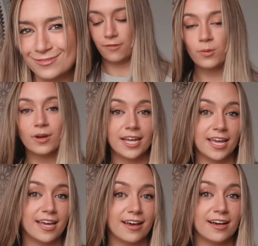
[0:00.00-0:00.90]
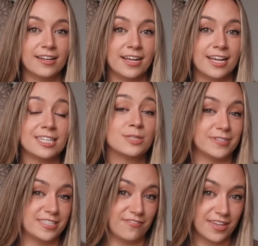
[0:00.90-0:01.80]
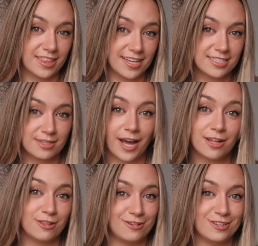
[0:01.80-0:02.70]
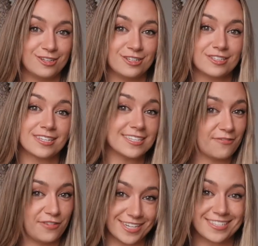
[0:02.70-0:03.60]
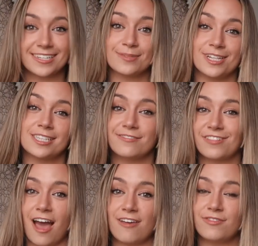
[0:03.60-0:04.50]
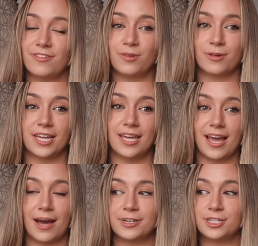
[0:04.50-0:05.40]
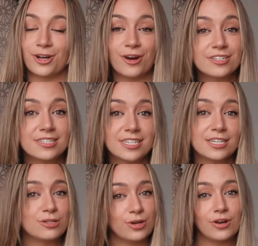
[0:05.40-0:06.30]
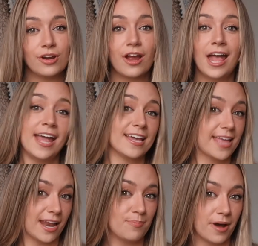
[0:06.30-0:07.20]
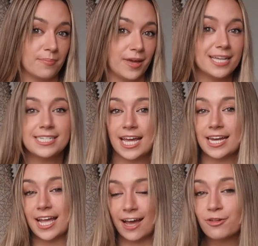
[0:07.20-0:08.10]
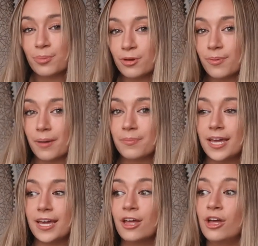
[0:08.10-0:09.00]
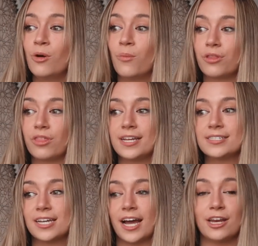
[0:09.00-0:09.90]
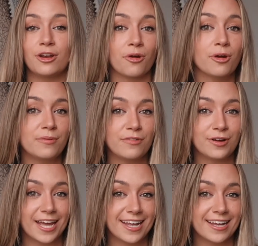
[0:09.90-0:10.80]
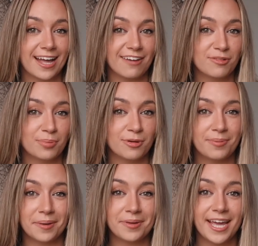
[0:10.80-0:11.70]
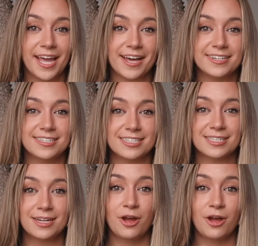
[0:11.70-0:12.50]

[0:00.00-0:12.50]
If you want to hear specific things about Lulu's first 6 months of life, if you want to hear how much it costs to get a puppy, to get a Cavapoo puppy, what things to kind of know before getting a Cavapoo puppy, and just